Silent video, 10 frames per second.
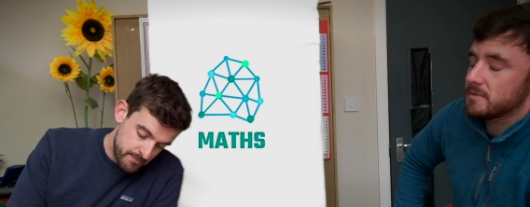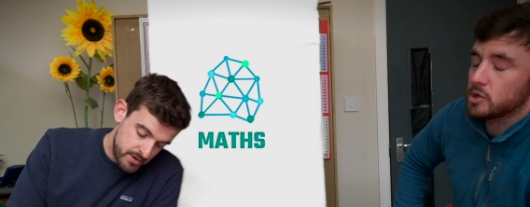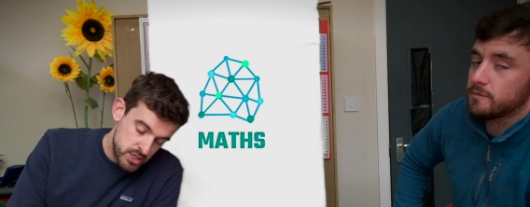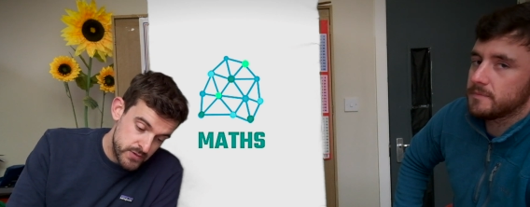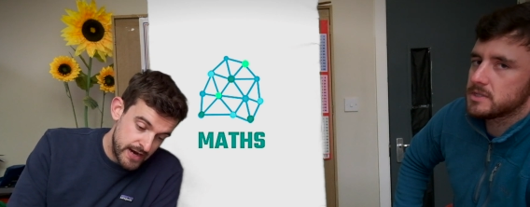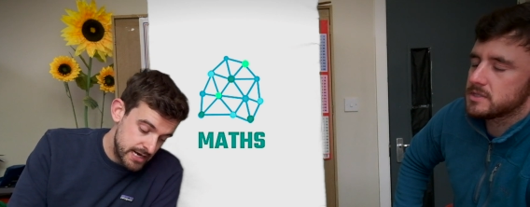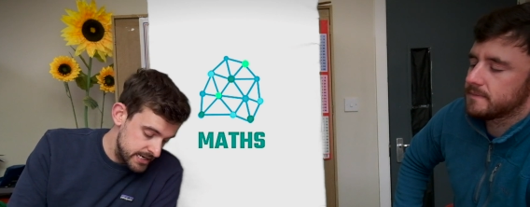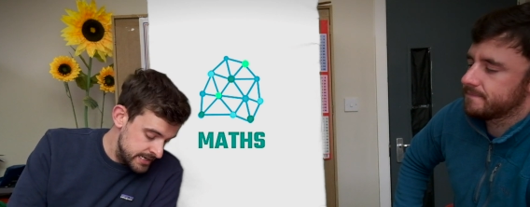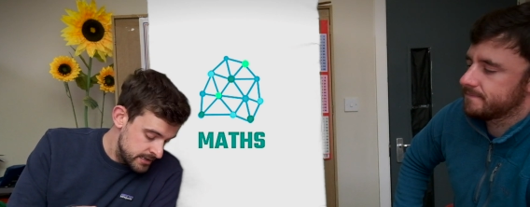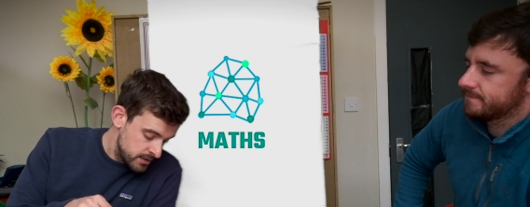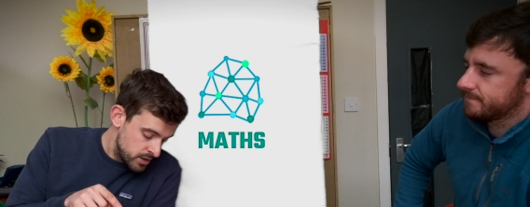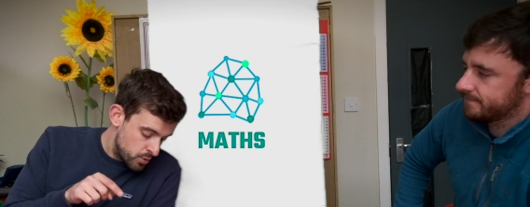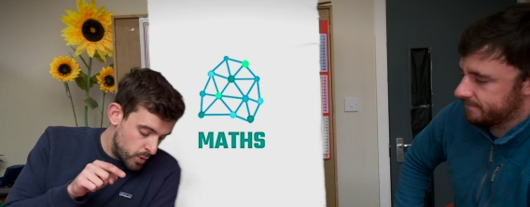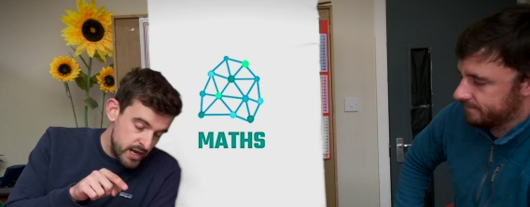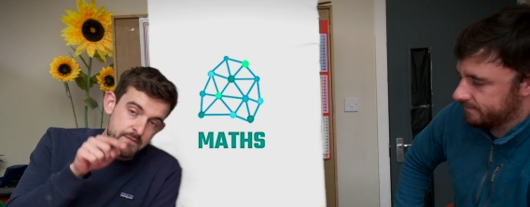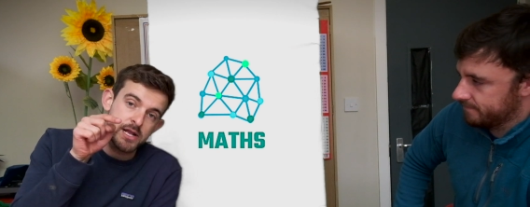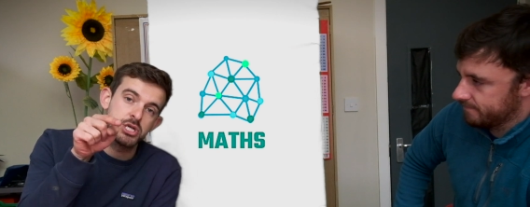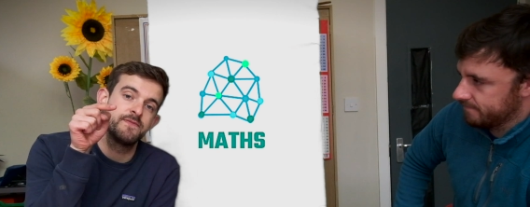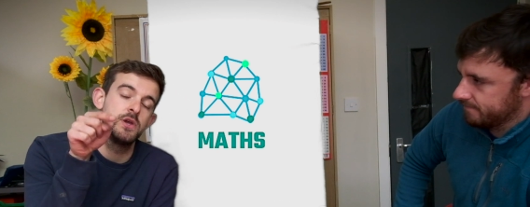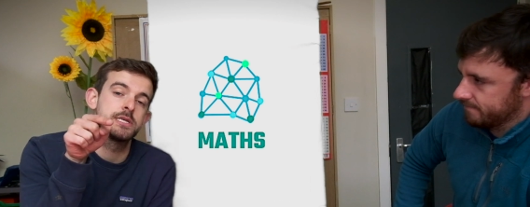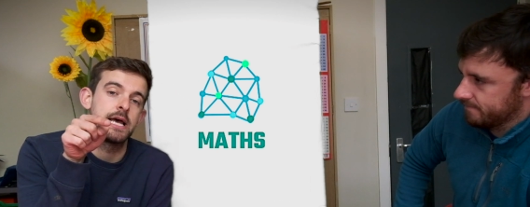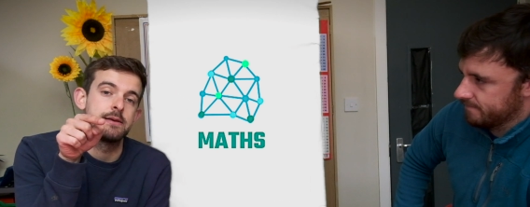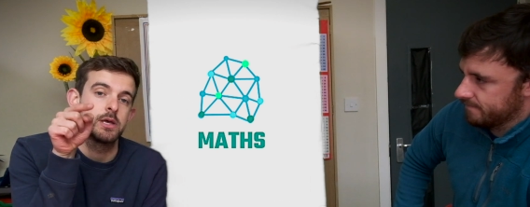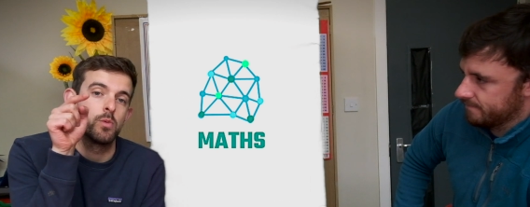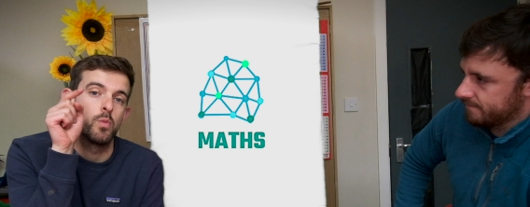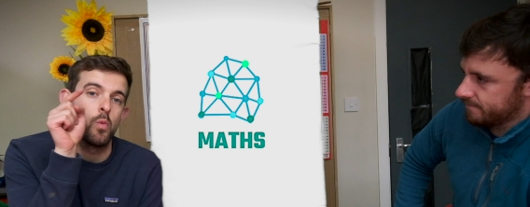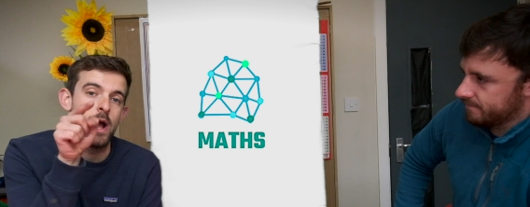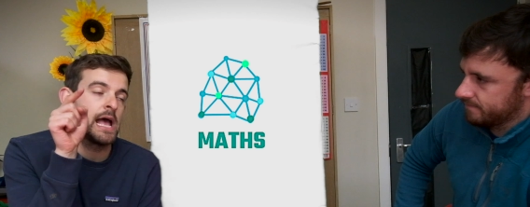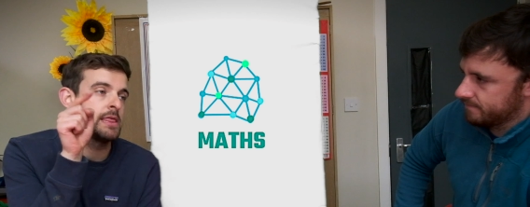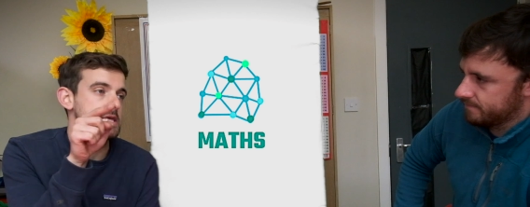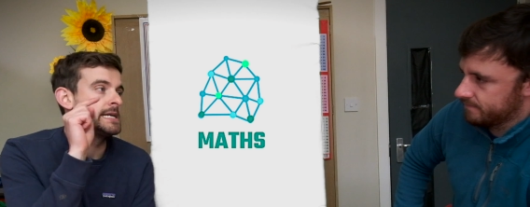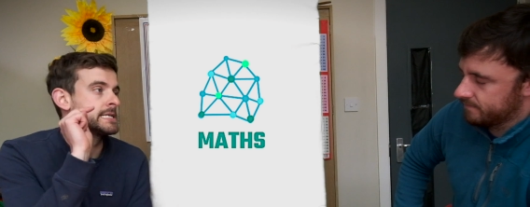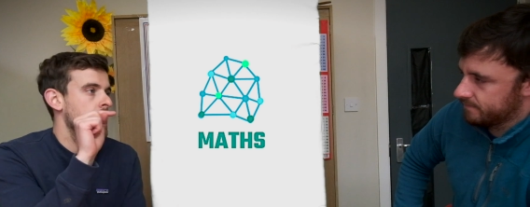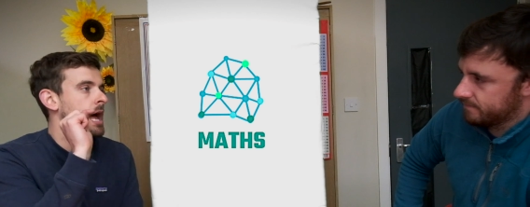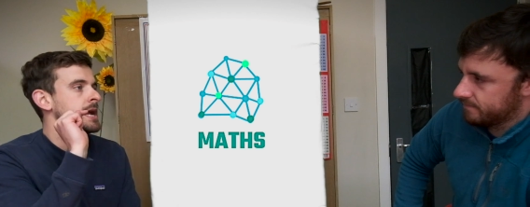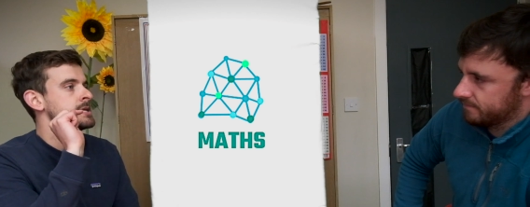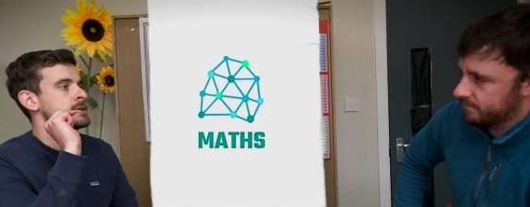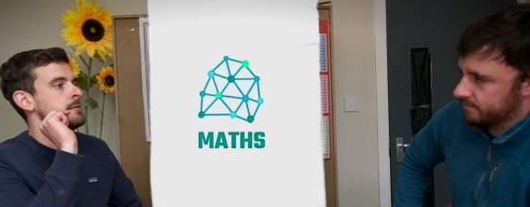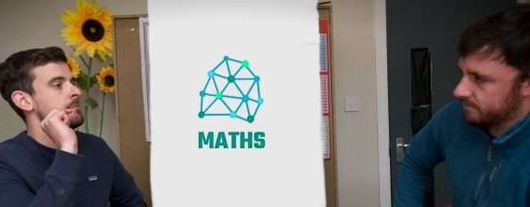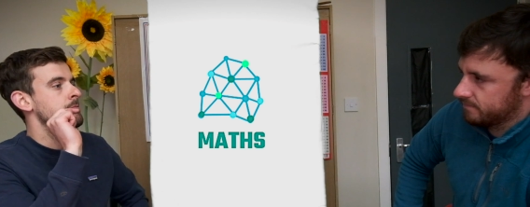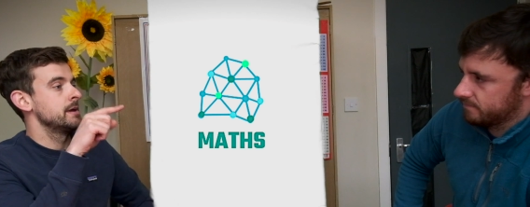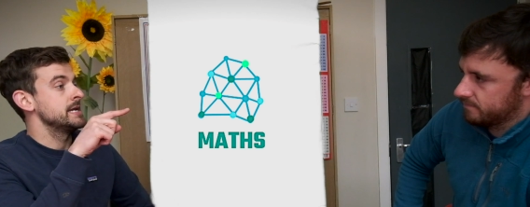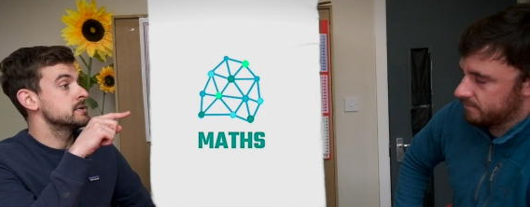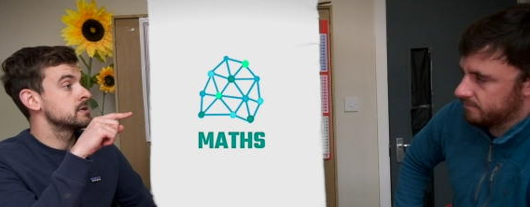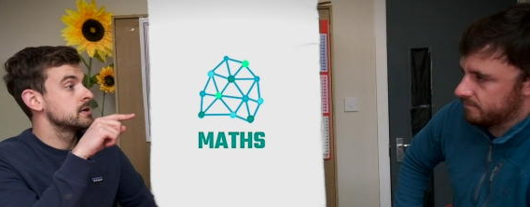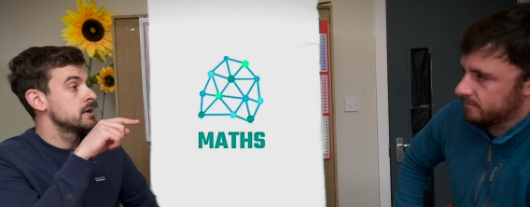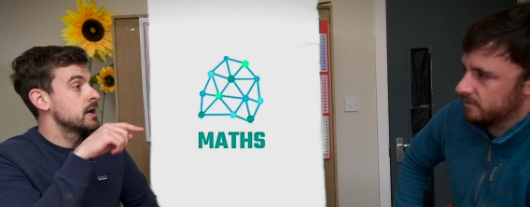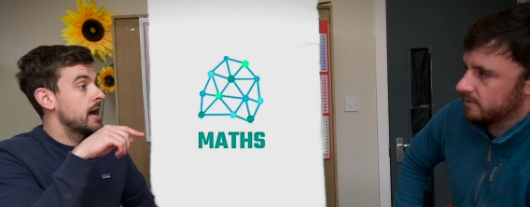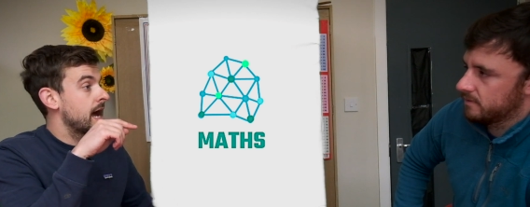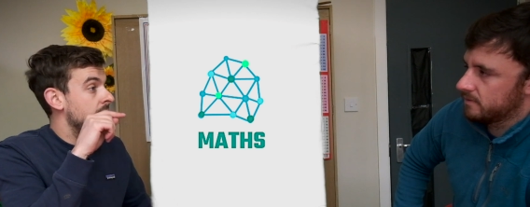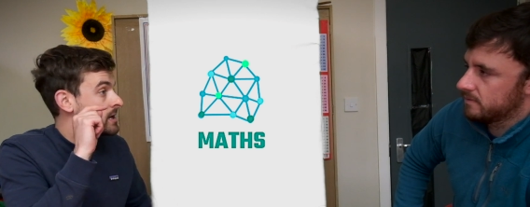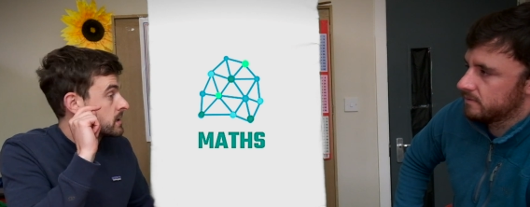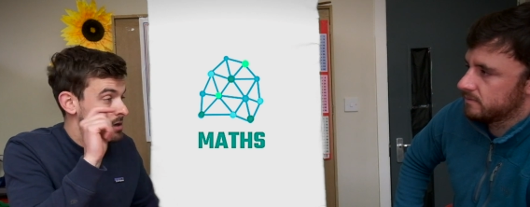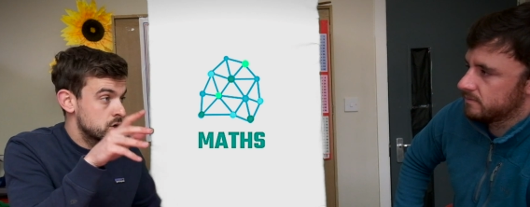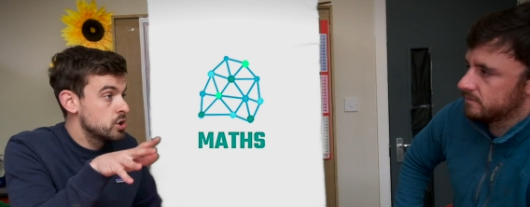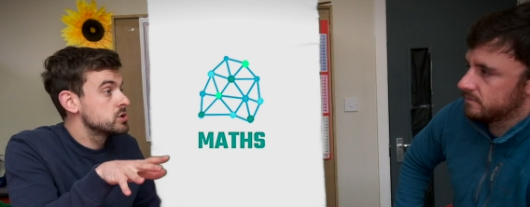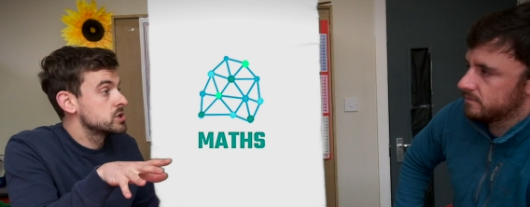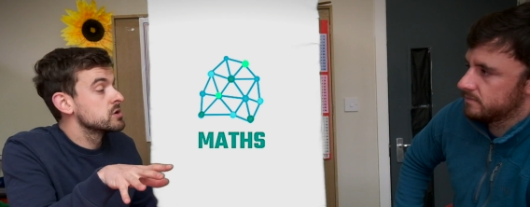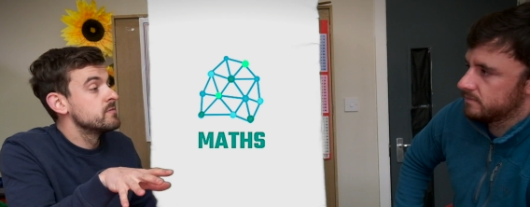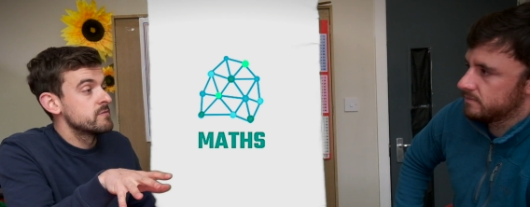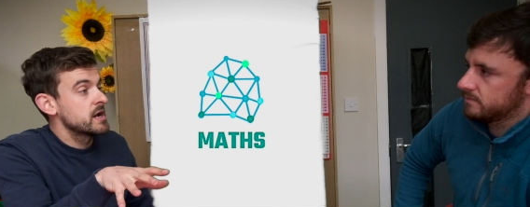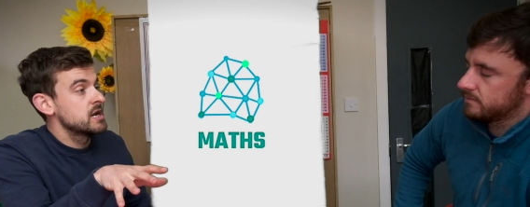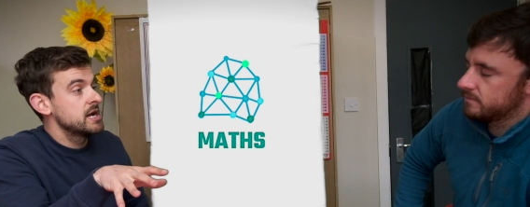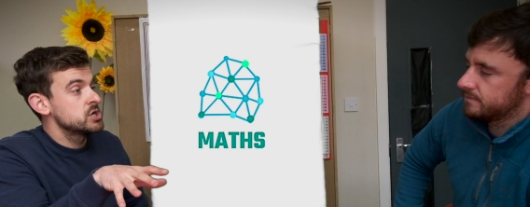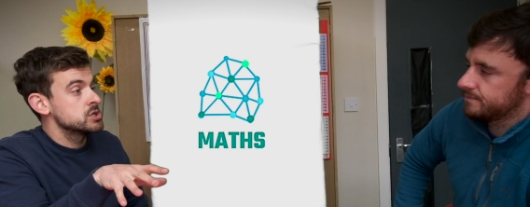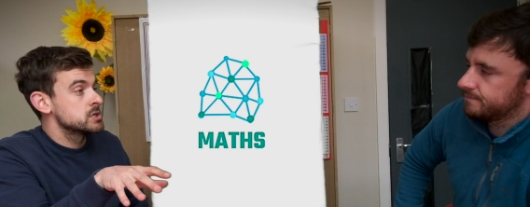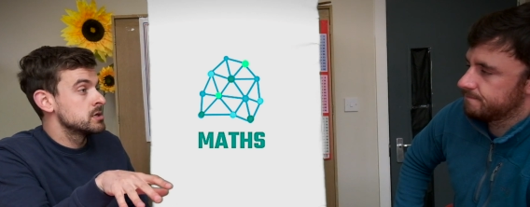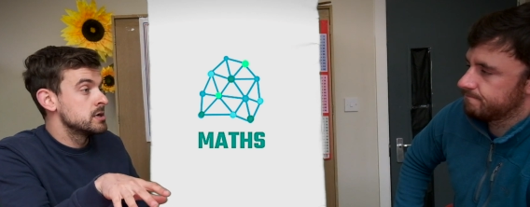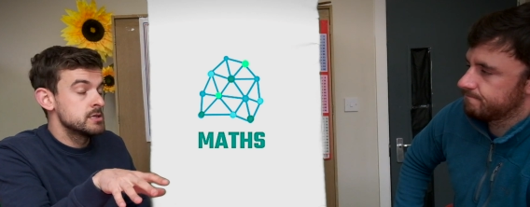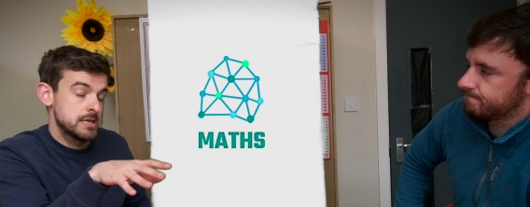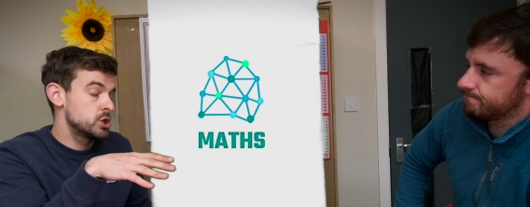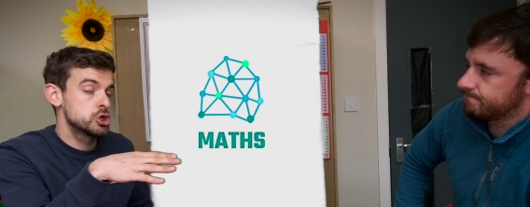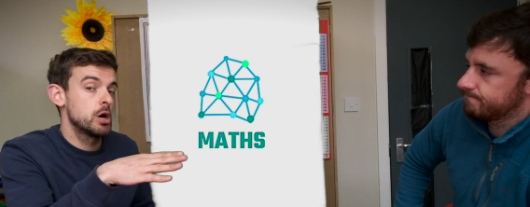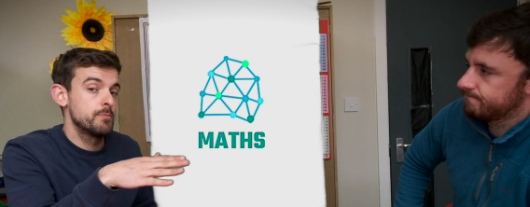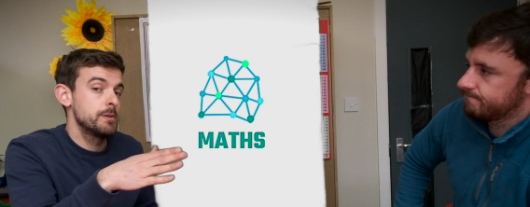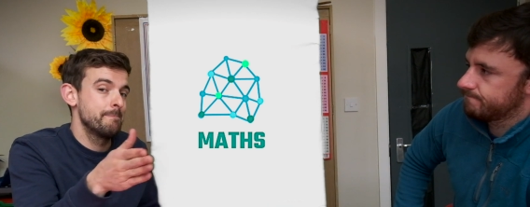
Speaker 1: Because frankly, we have mentioned a few times that where these lines meet and according to government regulations, they should not be